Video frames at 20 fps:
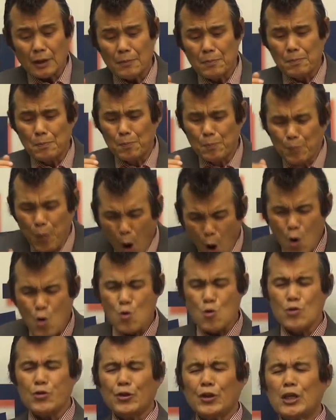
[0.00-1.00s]

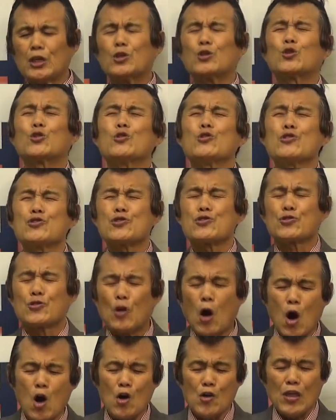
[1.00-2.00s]
boldly to
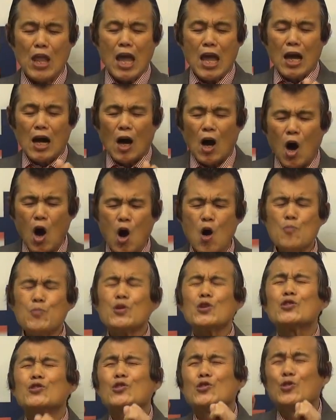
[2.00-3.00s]
throne
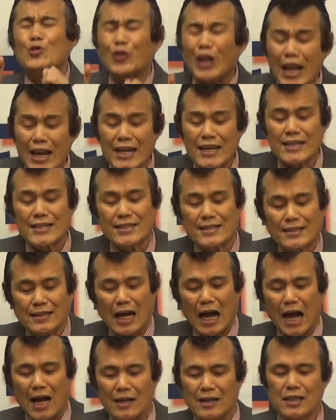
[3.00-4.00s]
of grace,
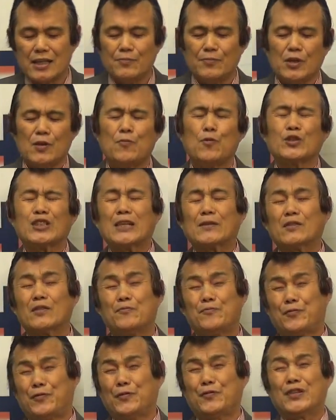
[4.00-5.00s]
hallelujah. Hebrews 4, chapter
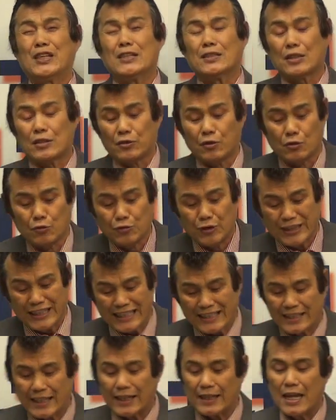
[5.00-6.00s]

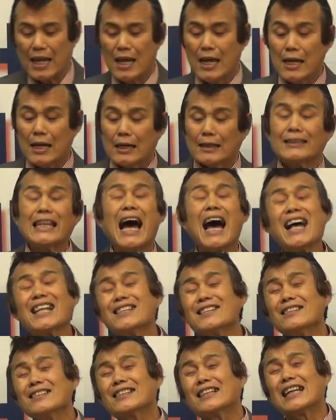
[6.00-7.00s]
15:16.
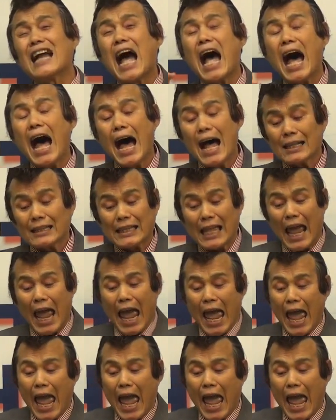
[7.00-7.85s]
Does God